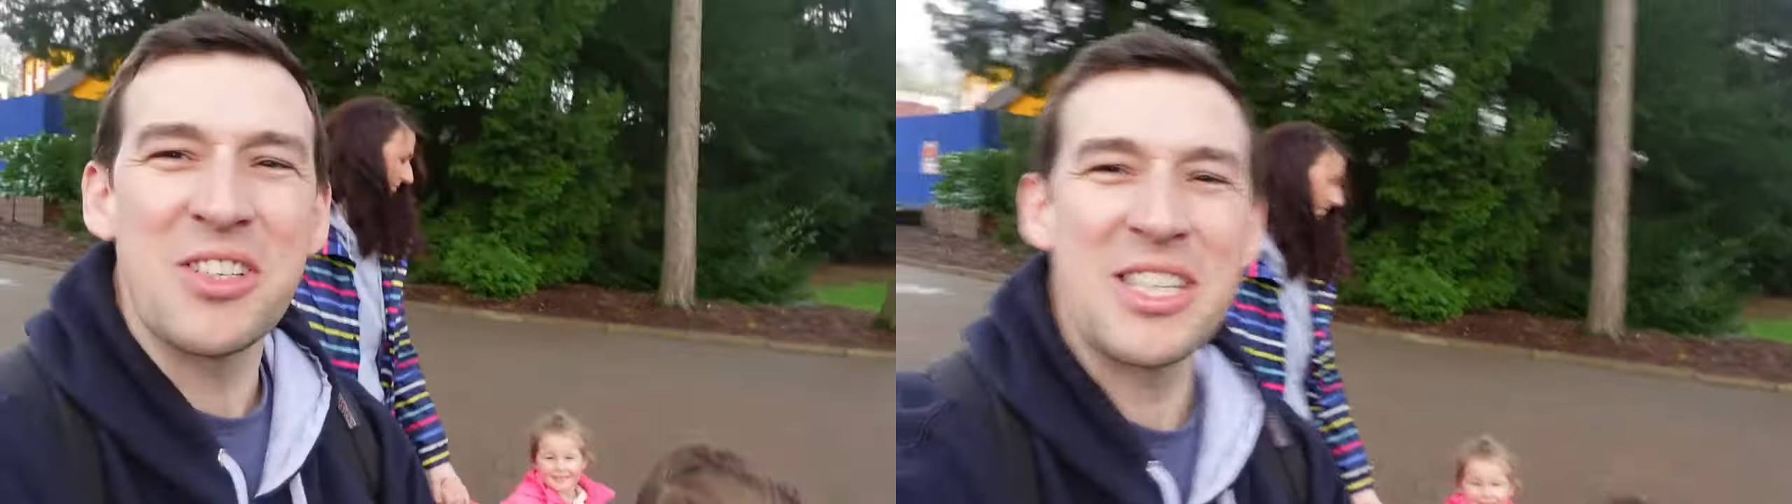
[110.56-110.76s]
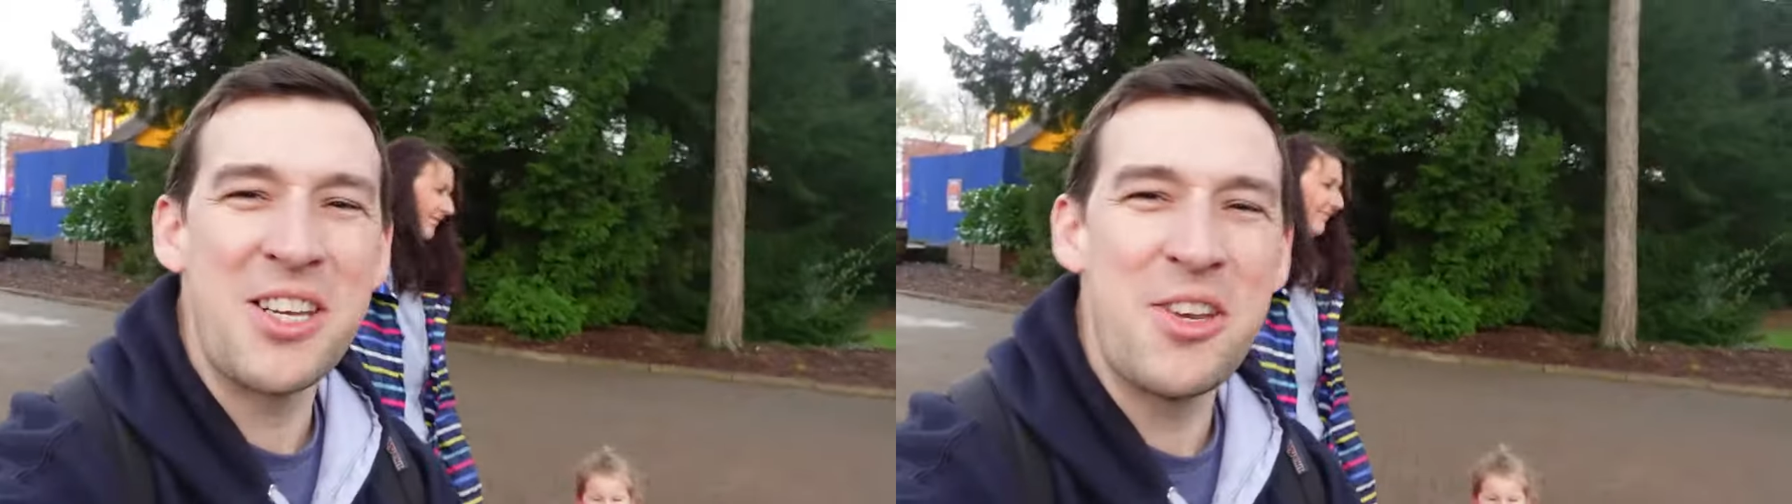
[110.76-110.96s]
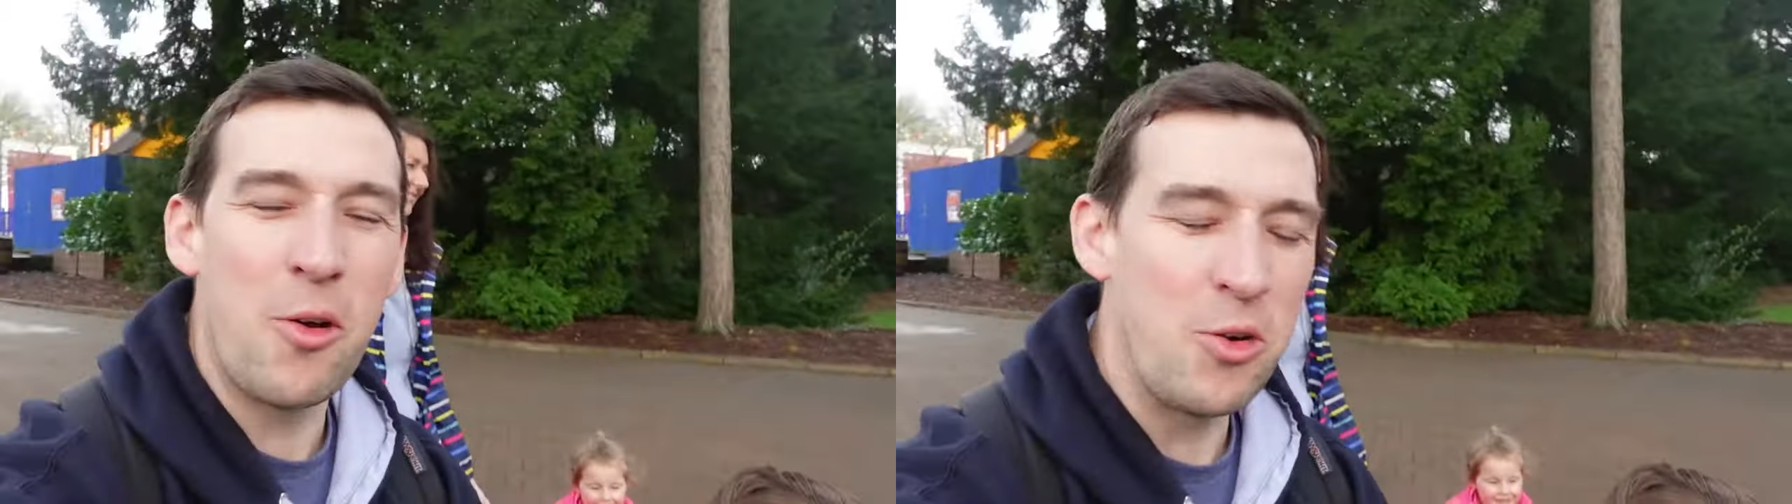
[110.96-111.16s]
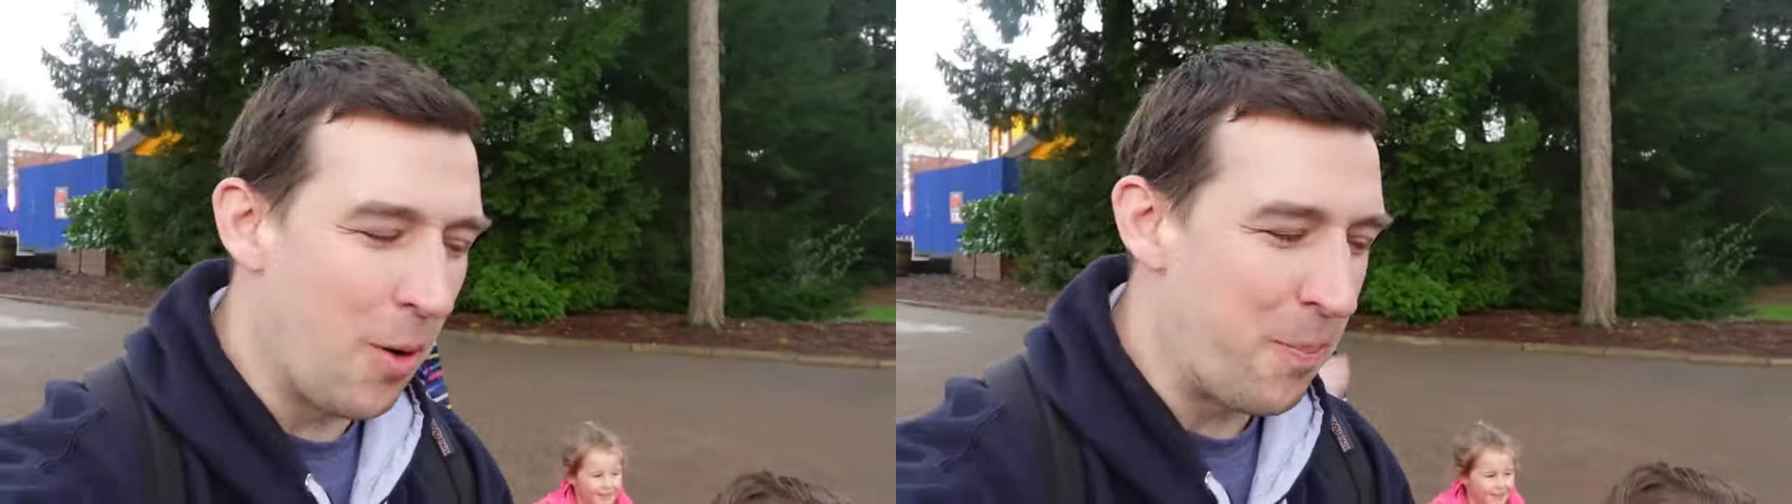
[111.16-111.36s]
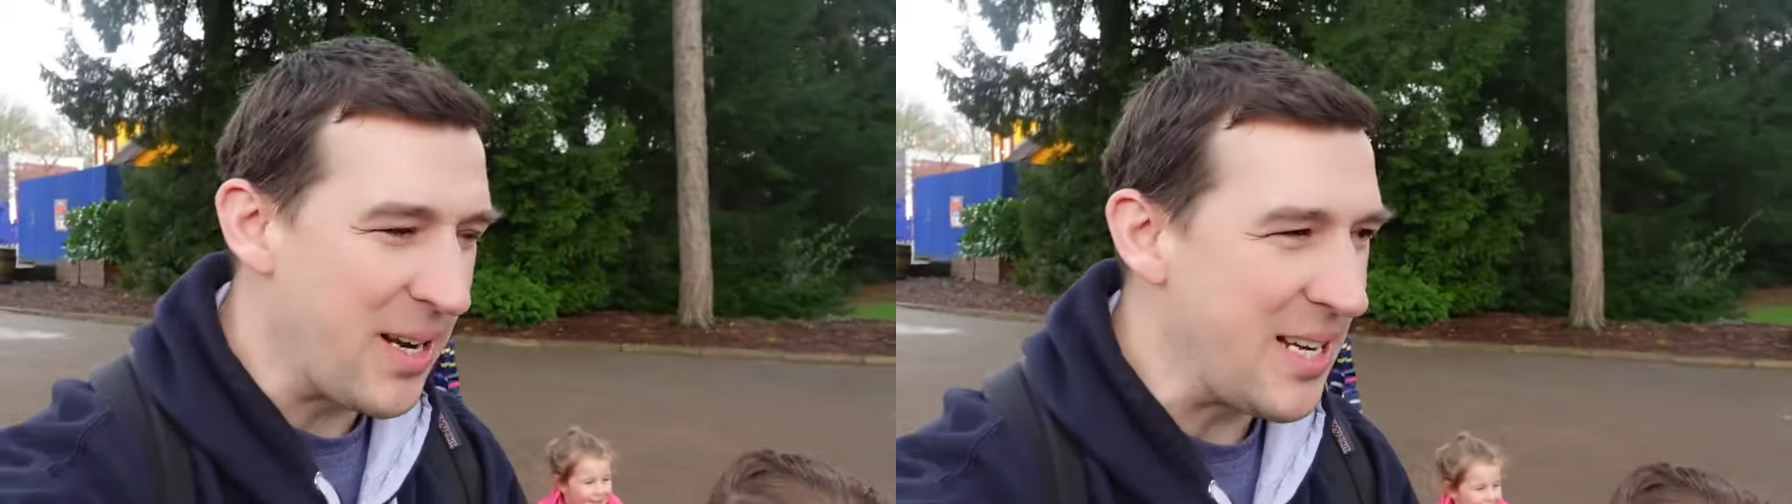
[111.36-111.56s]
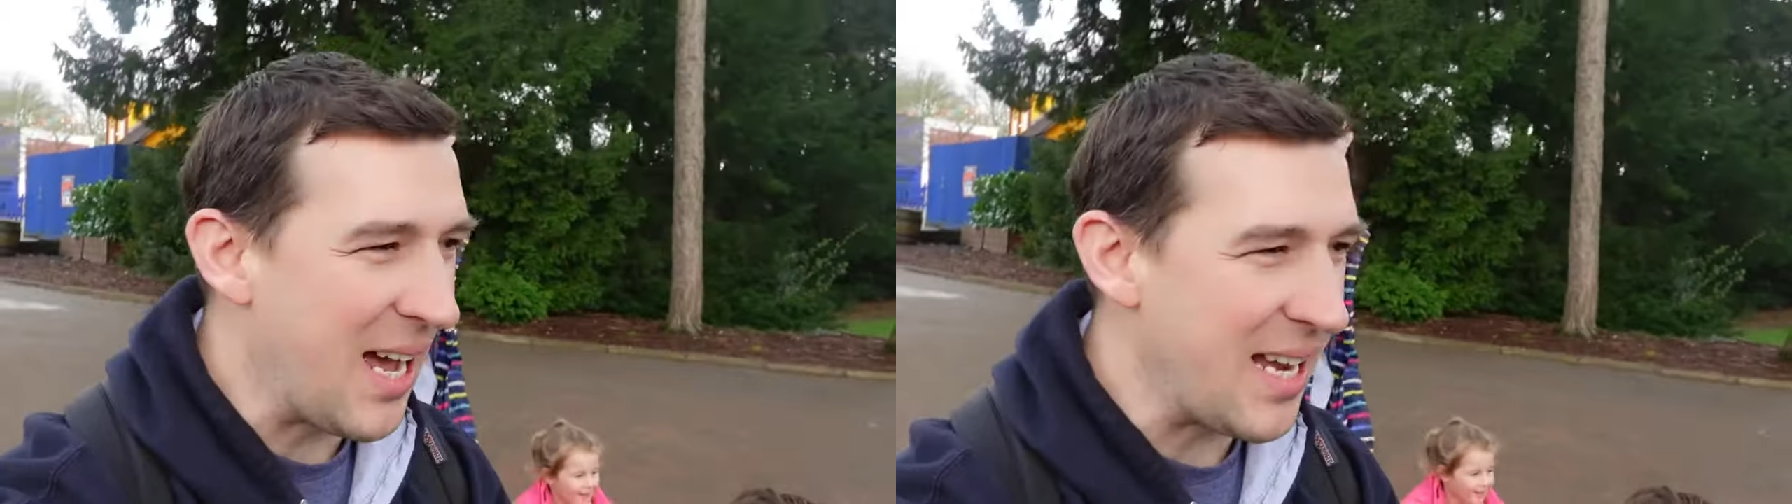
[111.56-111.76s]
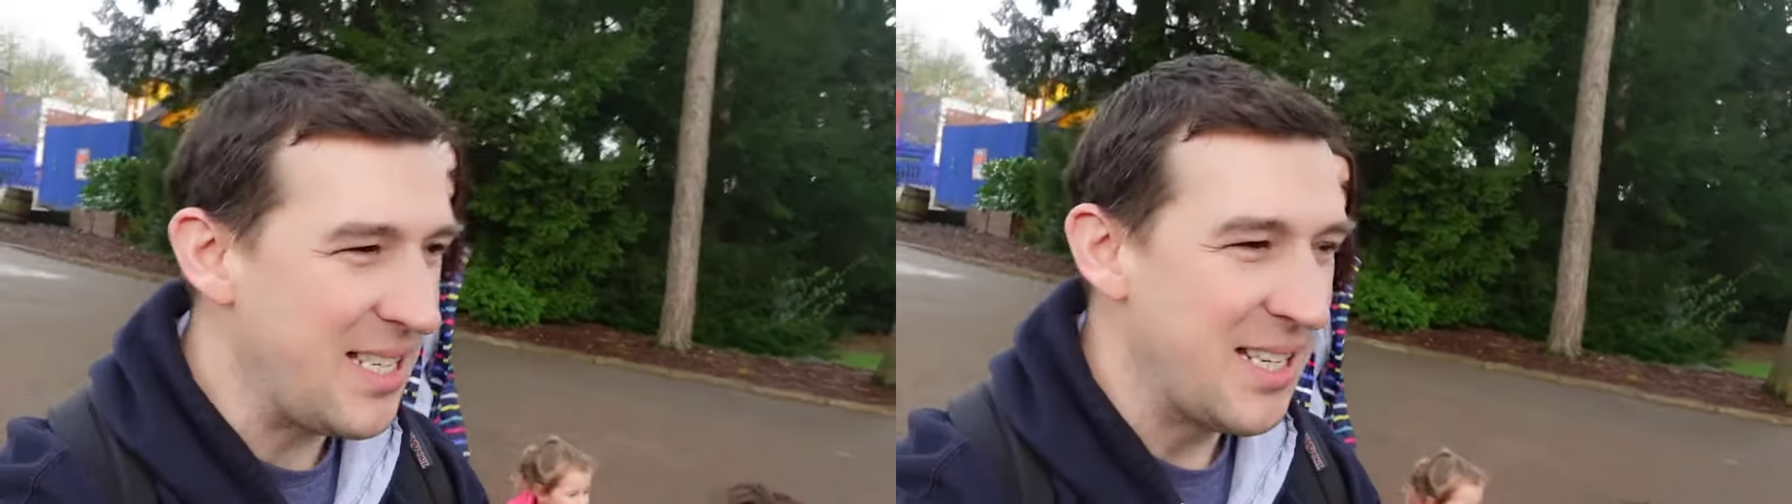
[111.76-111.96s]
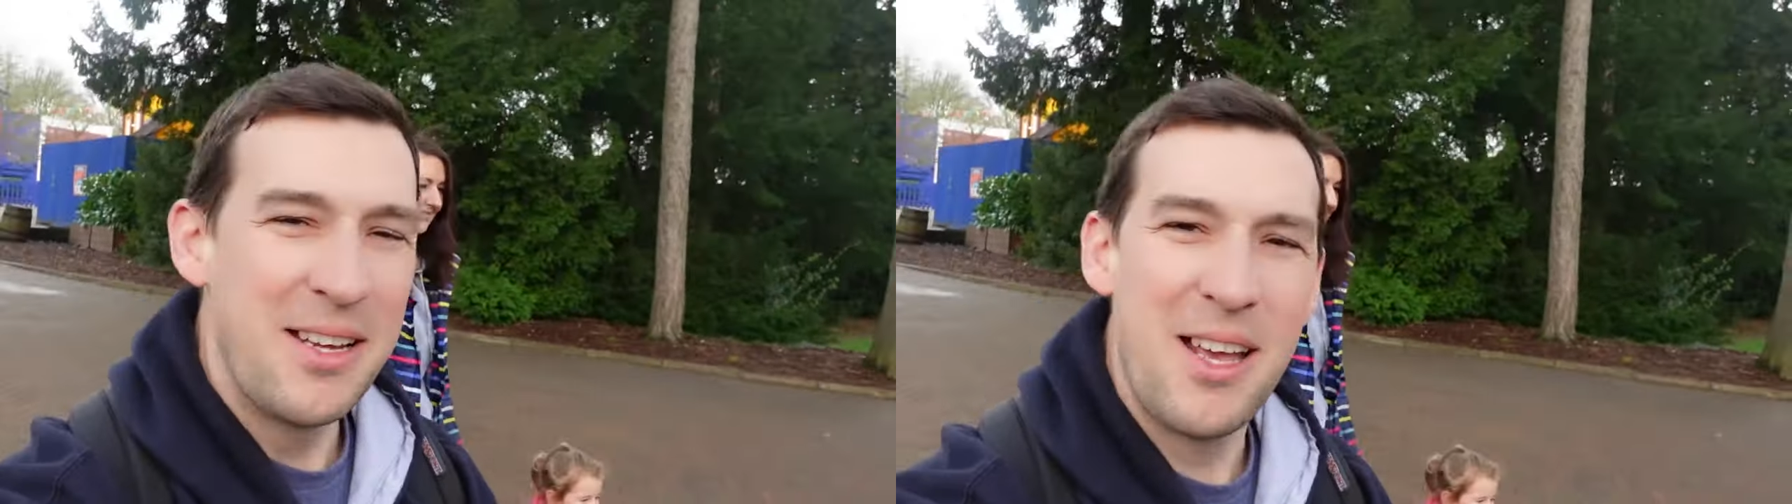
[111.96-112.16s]
that's a
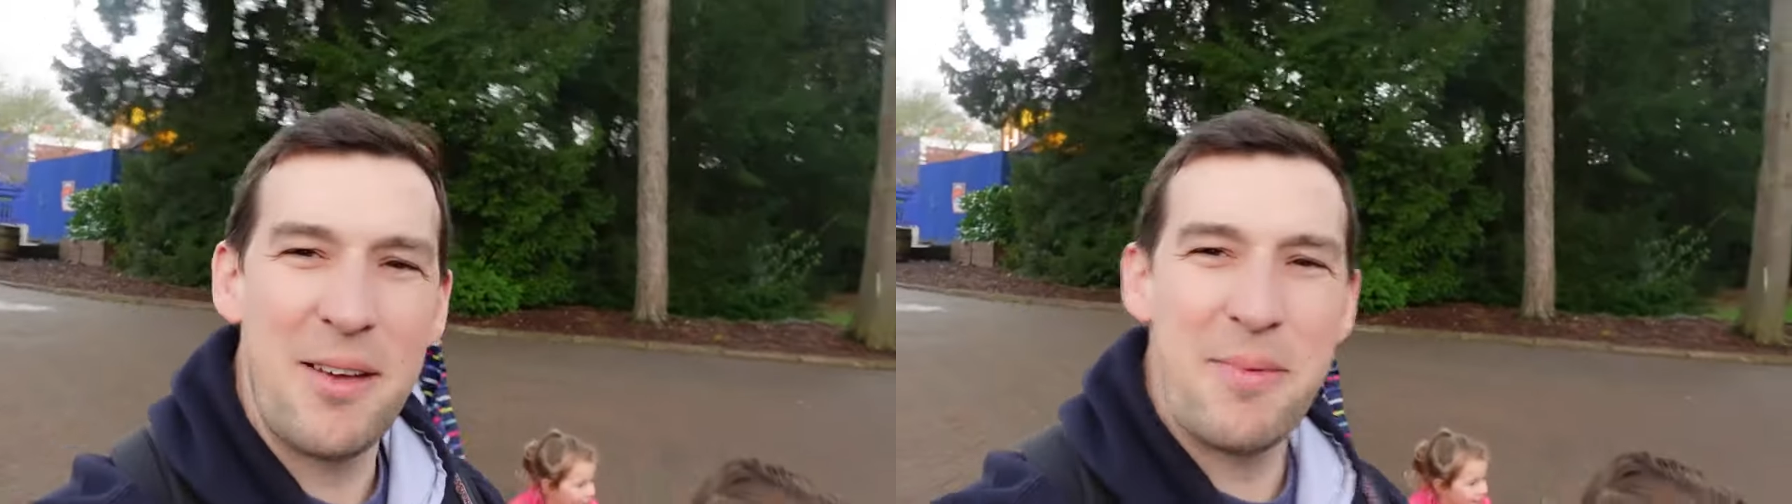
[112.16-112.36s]
0.9